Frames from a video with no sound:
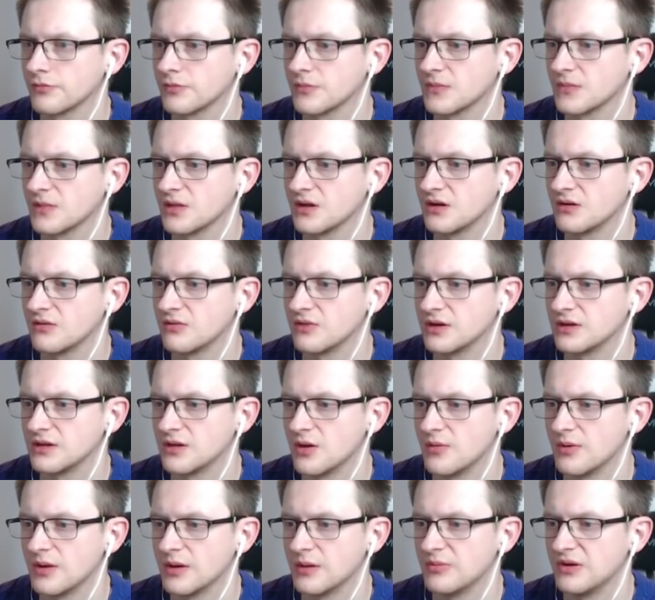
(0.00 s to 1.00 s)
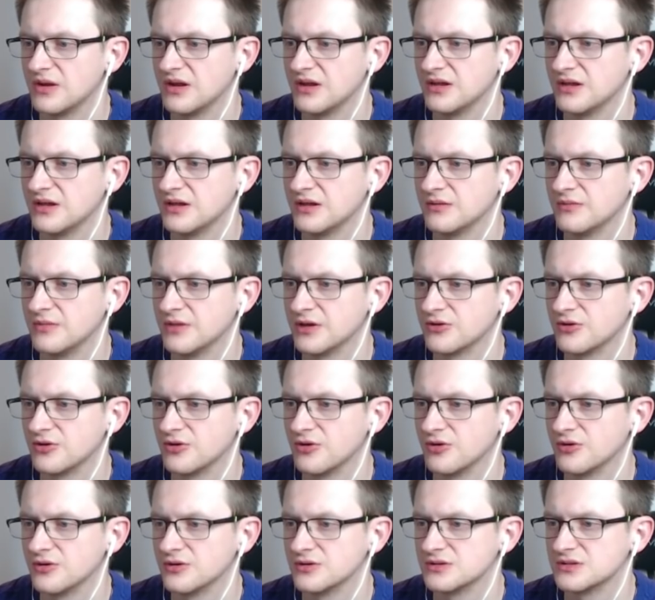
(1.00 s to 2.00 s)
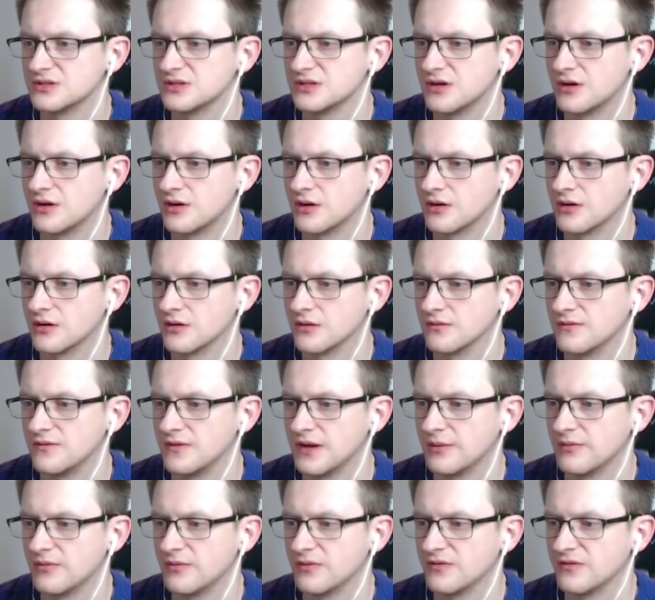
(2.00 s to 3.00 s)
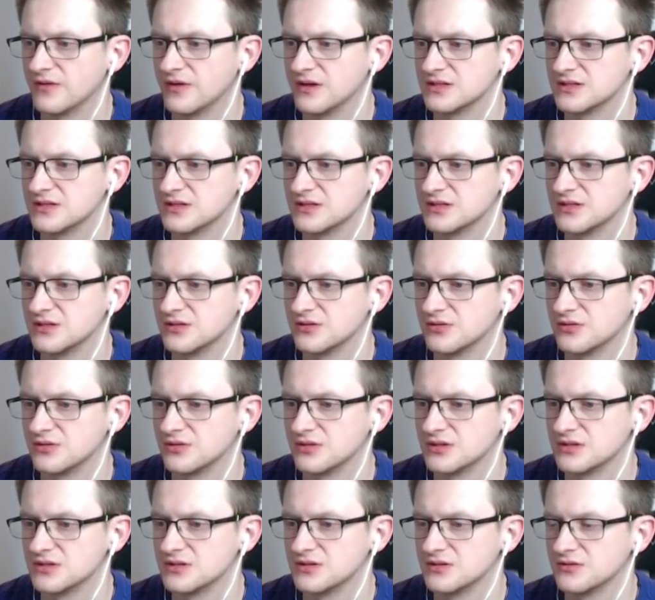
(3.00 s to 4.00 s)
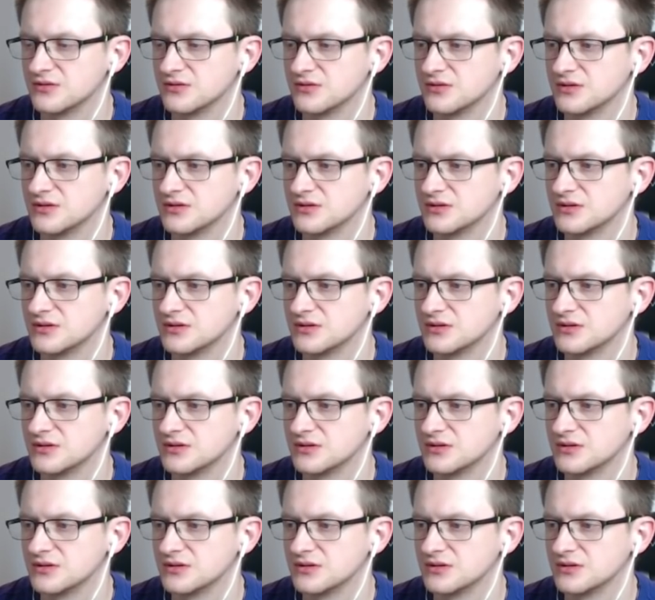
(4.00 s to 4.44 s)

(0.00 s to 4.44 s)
Right now my turns are flame refaceless into this,